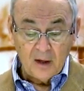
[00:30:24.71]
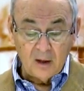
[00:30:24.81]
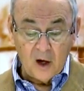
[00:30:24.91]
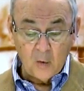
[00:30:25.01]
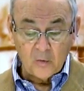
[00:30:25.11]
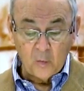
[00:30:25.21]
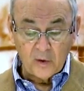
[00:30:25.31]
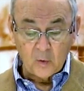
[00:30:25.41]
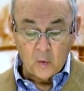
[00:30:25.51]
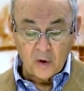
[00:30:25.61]
along with
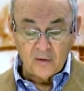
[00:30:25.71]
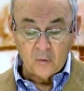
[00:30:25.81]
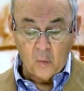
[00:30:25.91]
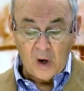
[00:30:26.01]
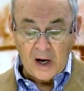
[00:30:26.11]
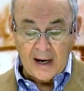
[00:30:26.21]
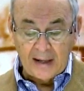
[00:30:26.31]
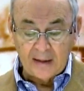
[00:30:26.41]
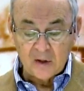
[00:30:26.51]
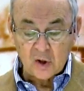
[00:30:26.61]
one quart of
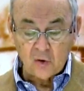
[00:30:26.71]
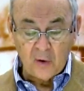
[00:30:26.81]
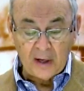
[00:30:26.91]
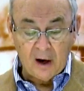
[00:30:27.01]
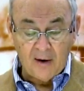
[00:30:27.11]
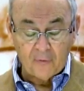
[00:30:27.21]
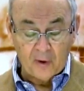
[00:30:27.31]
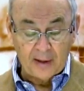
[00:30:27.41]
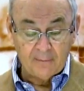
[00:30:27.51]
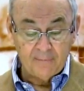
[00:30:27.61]
wine as a drink
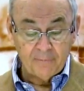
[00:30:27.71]
offering.